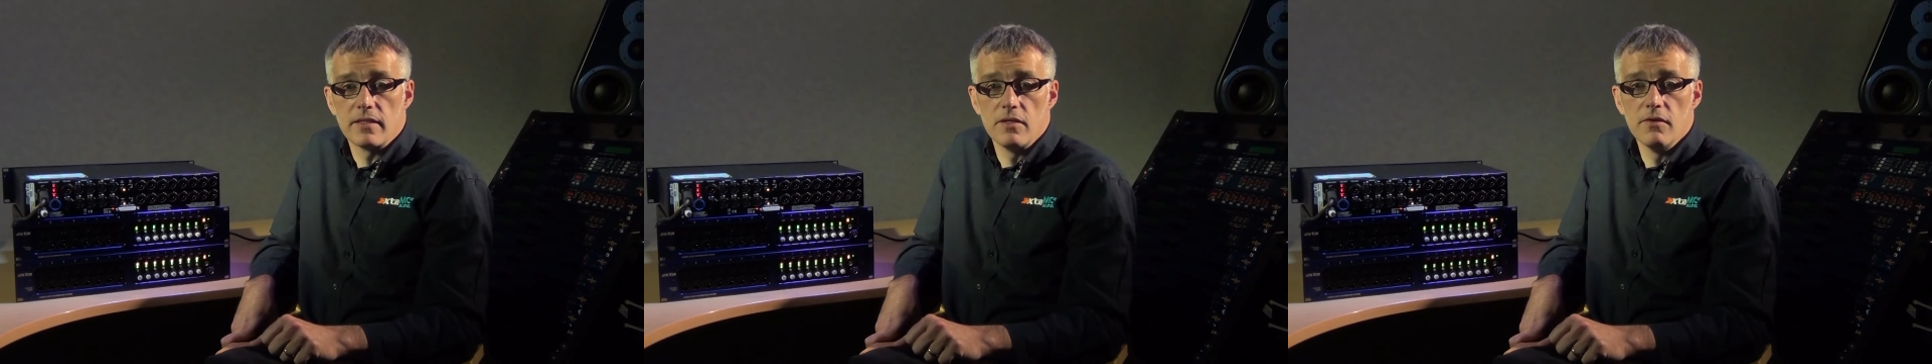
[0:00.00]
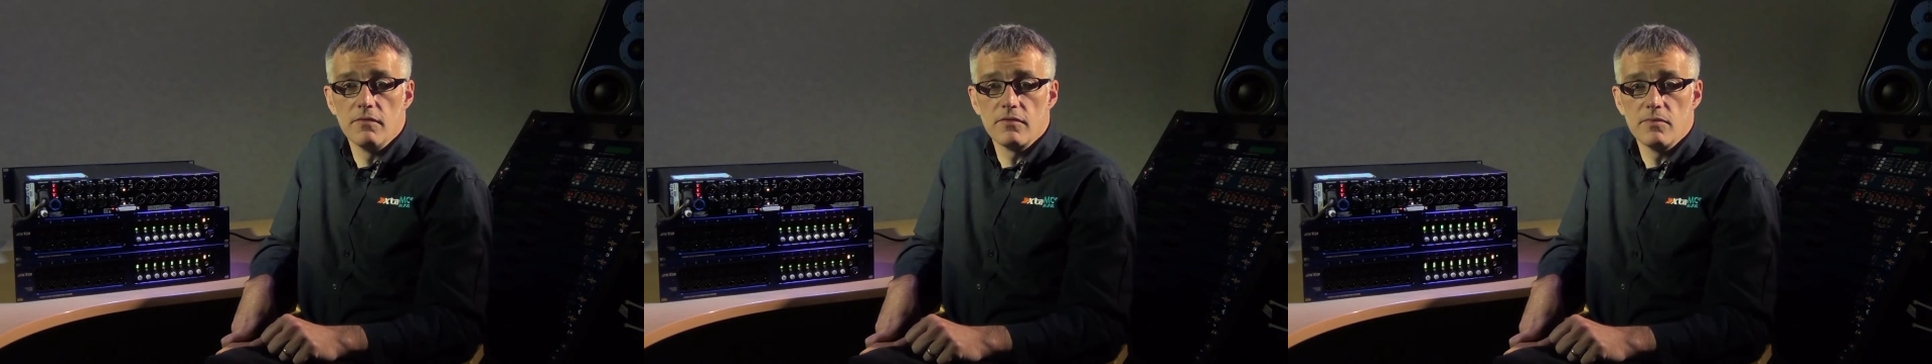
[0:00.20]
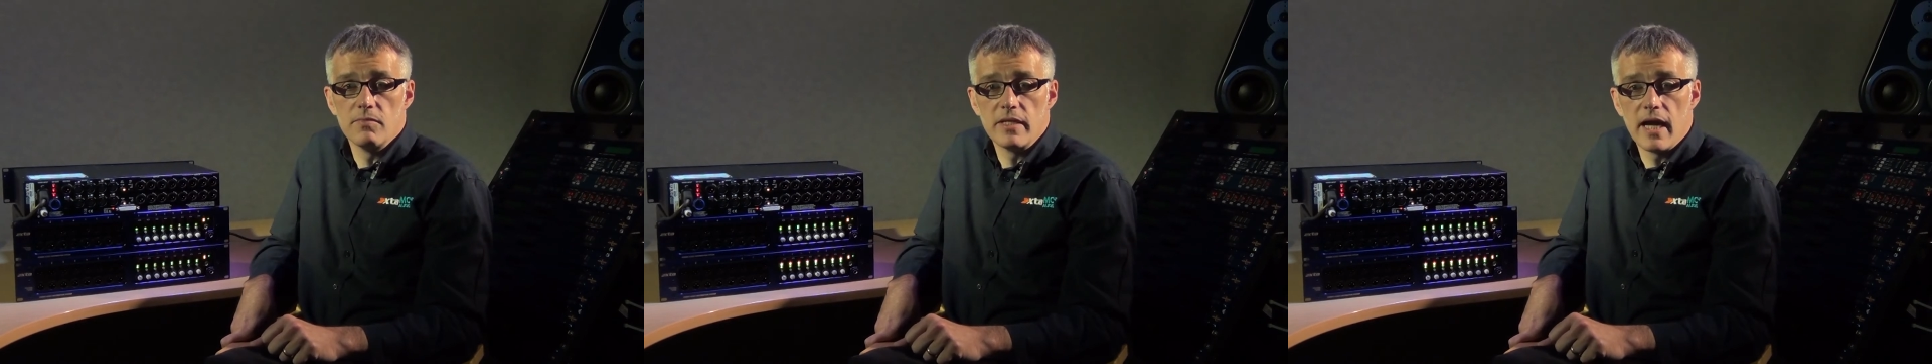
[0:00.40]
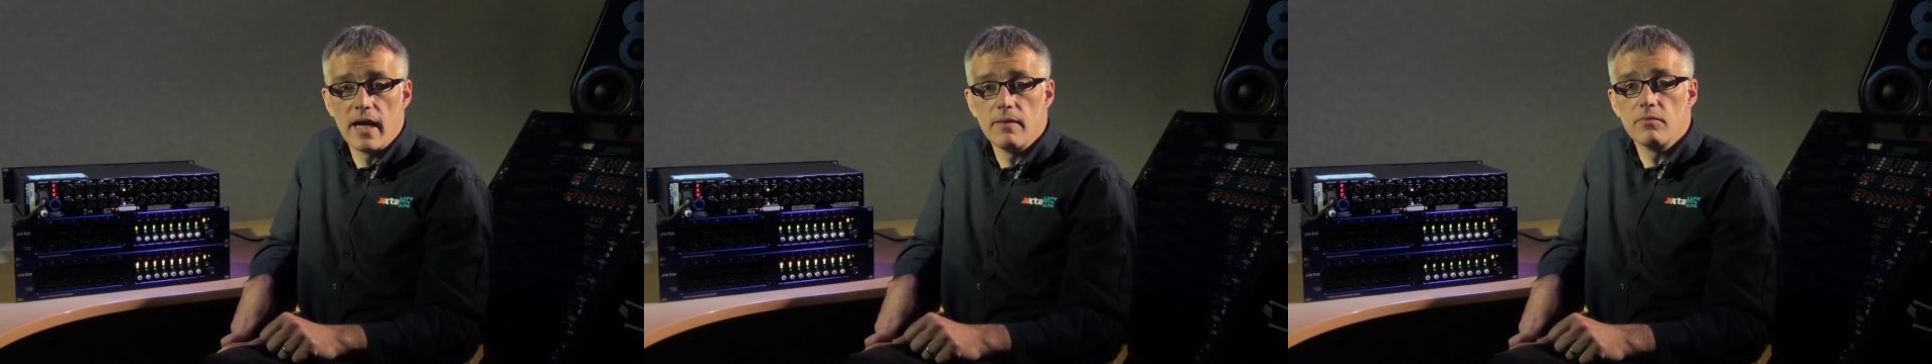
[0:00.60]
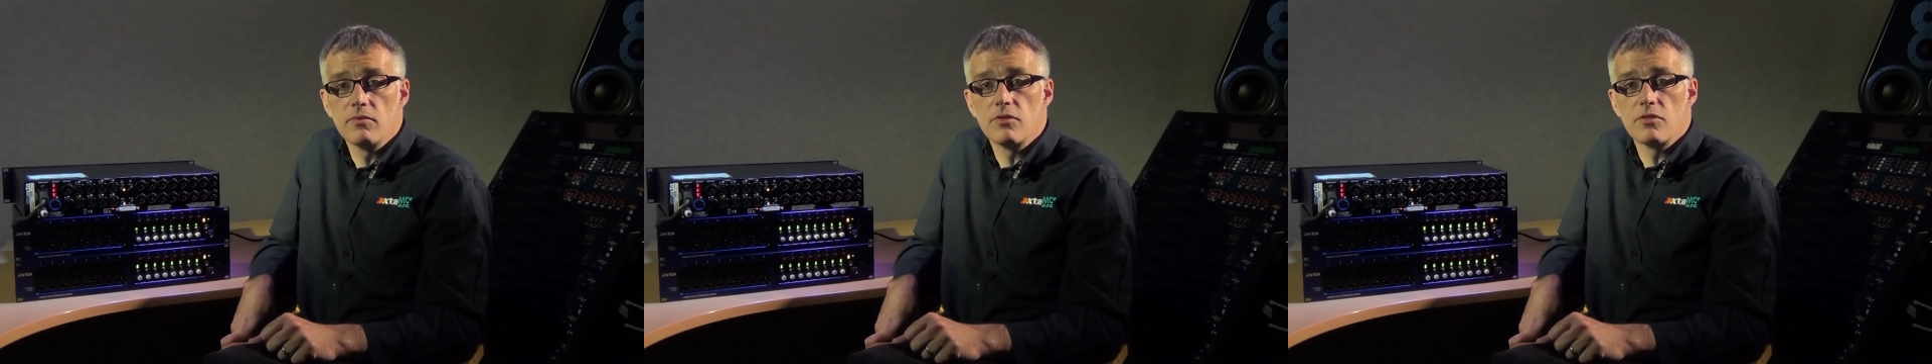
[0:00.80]
enough to be
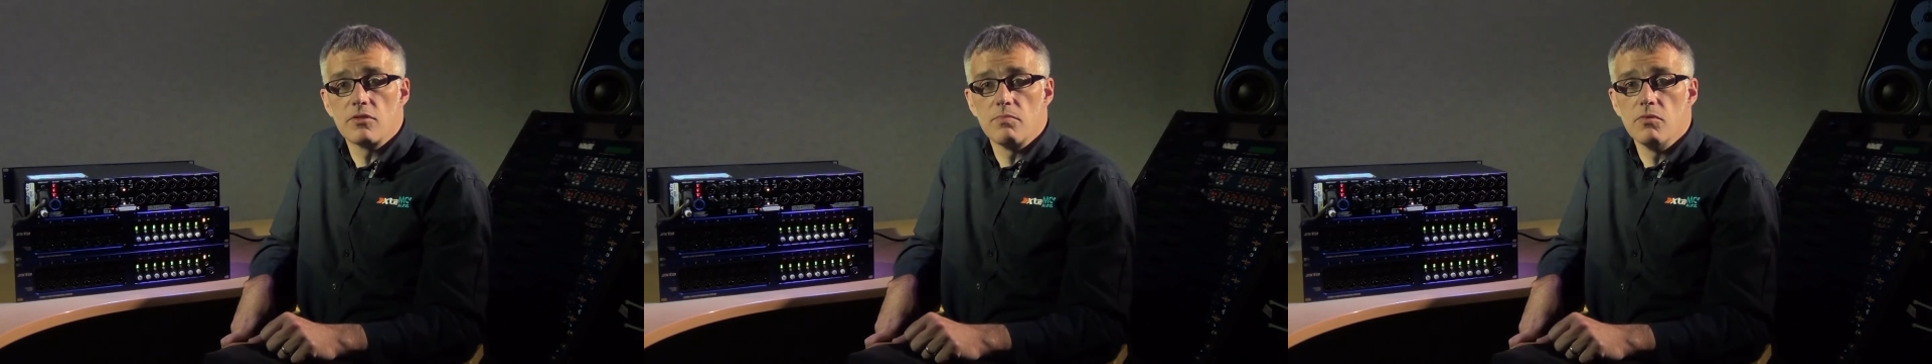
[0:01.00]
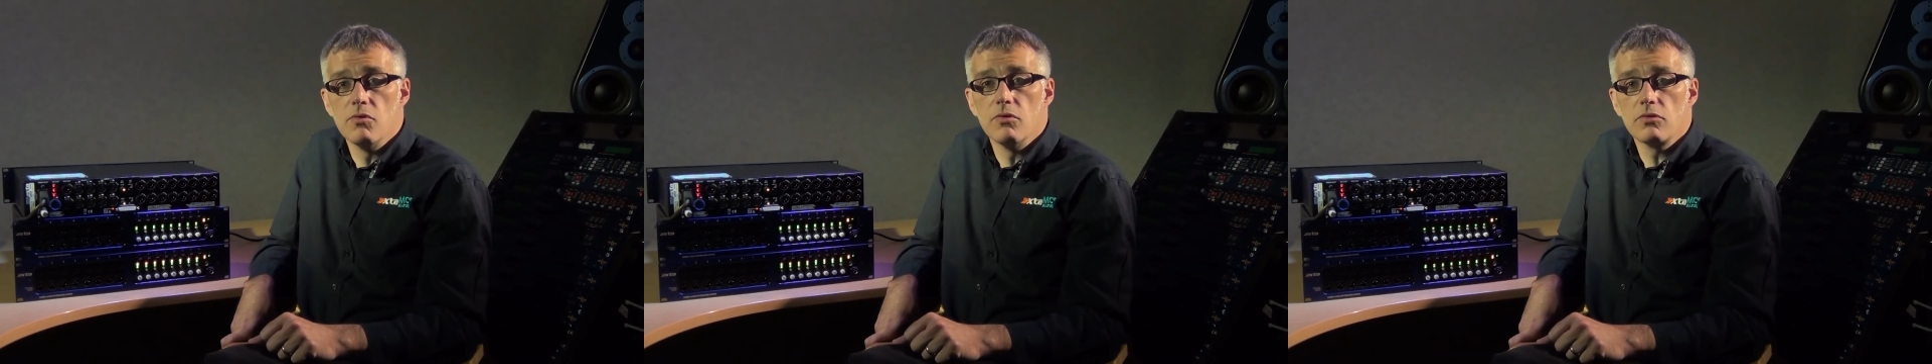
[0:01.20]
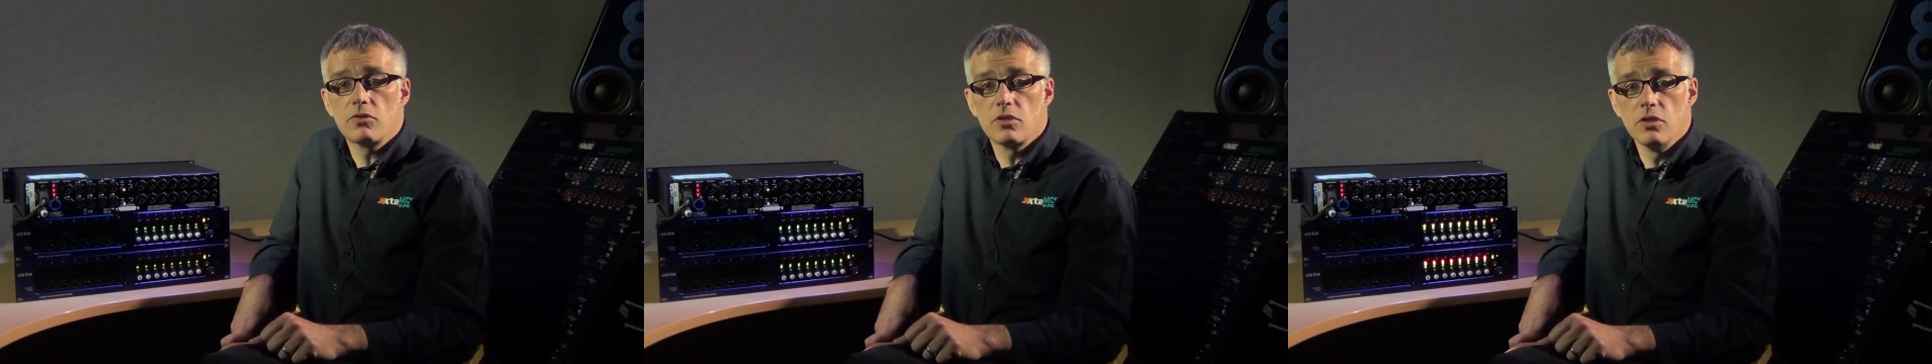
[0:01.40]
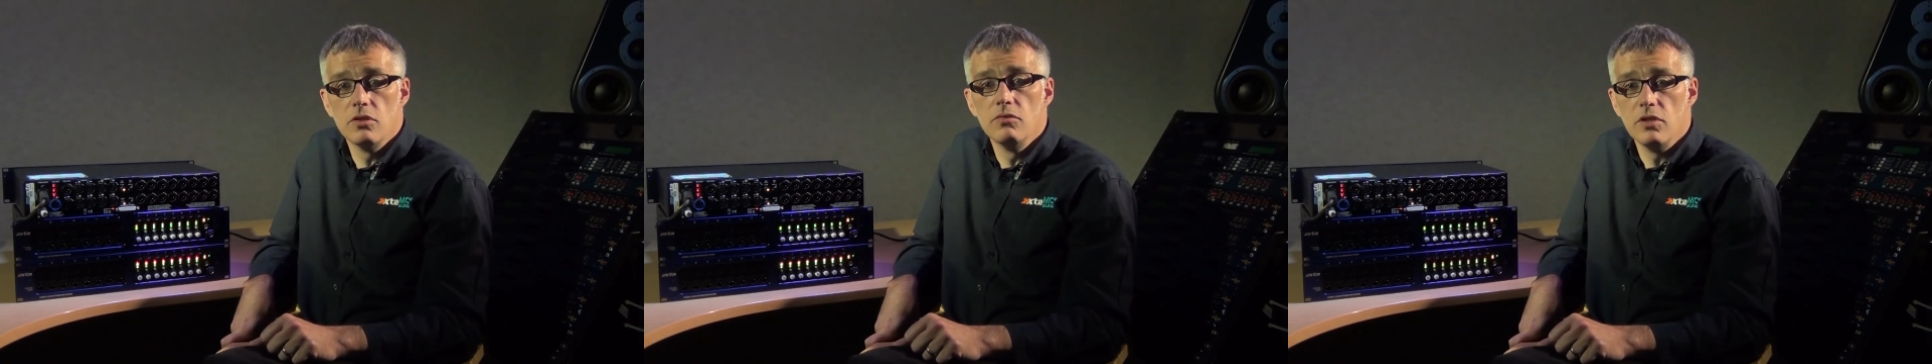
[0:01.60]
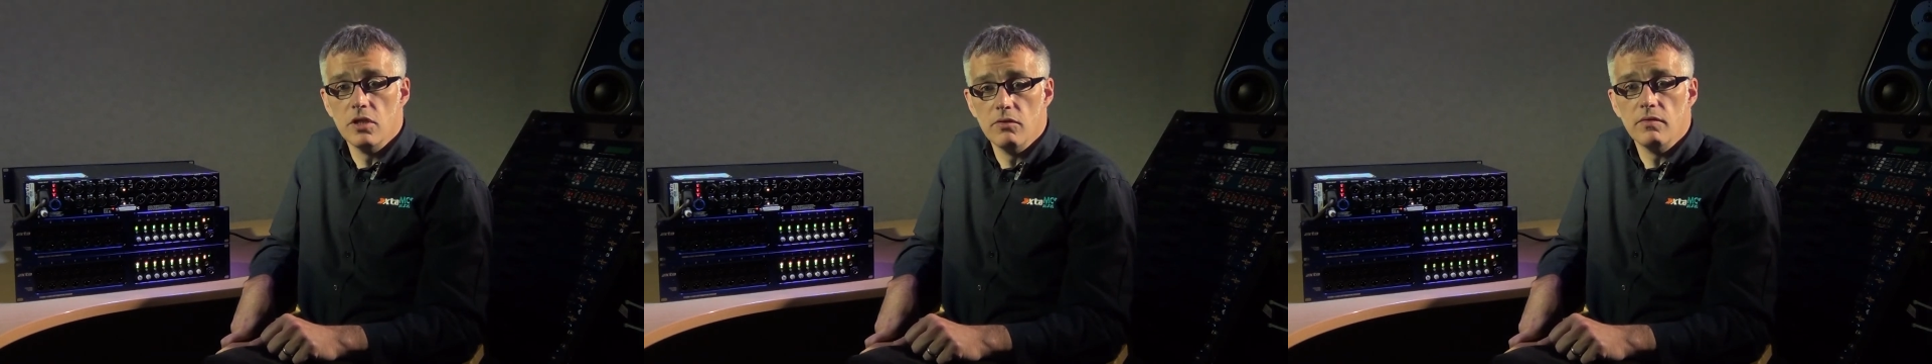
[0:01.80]
able to support 2
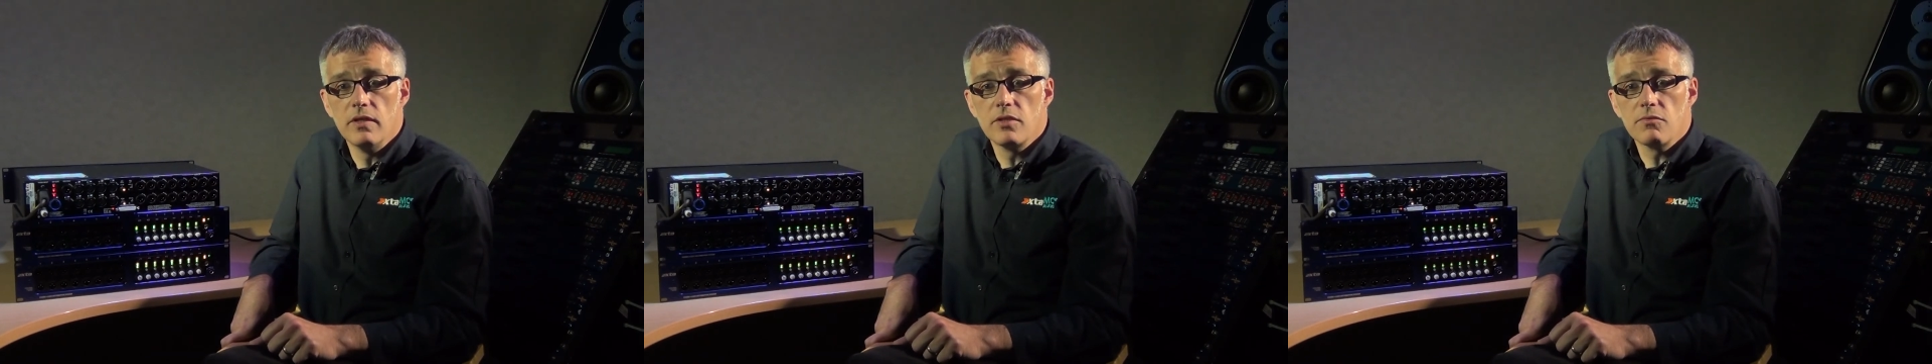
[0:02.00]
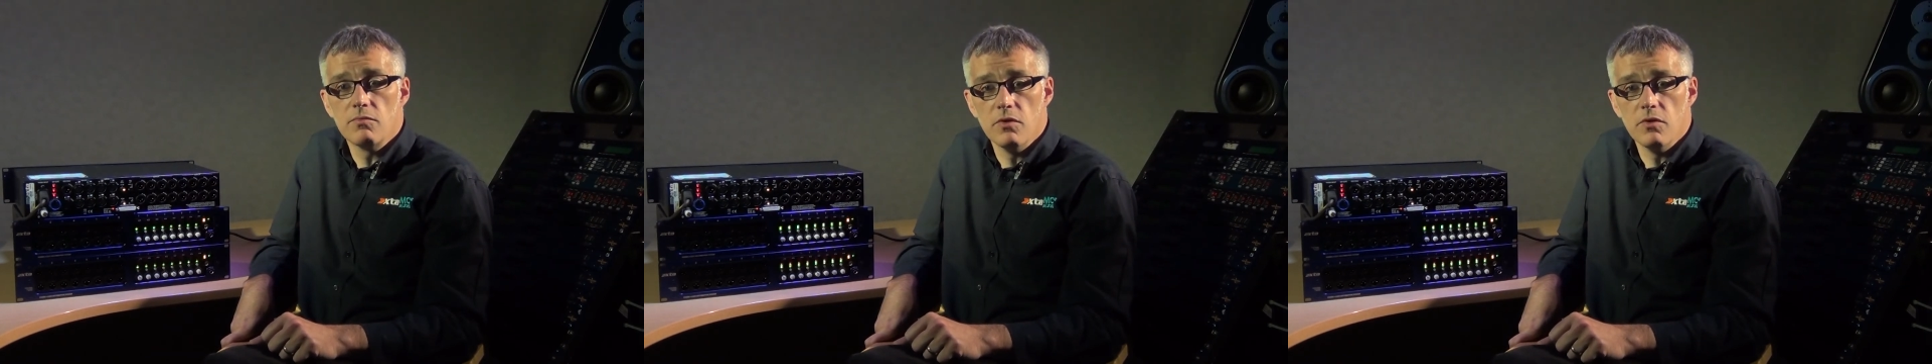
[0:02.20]
units